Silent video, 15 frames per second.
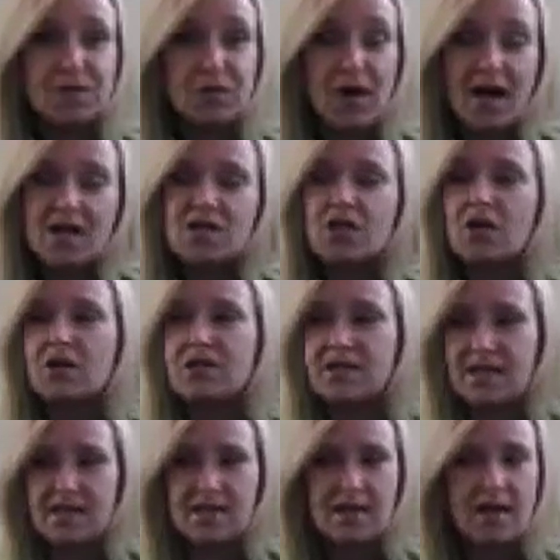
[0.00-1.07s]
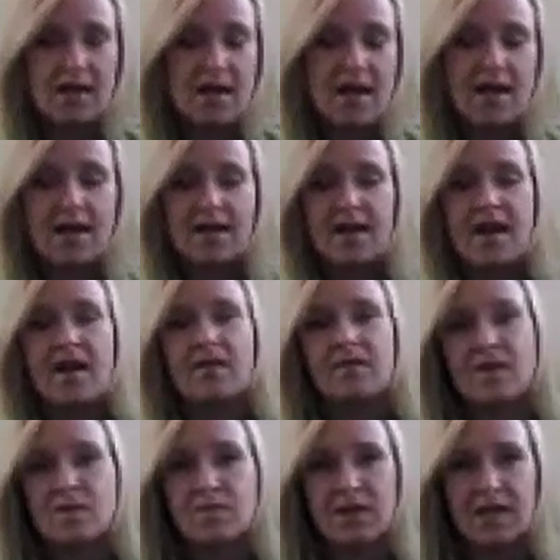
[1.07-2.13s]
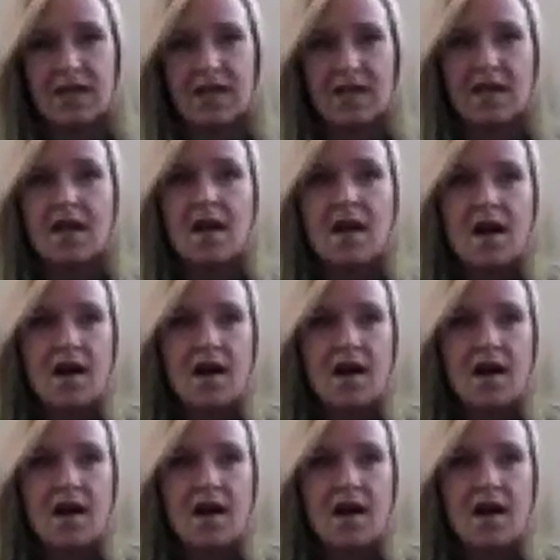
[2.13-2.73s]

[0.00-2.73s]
director, Cinta, and everybody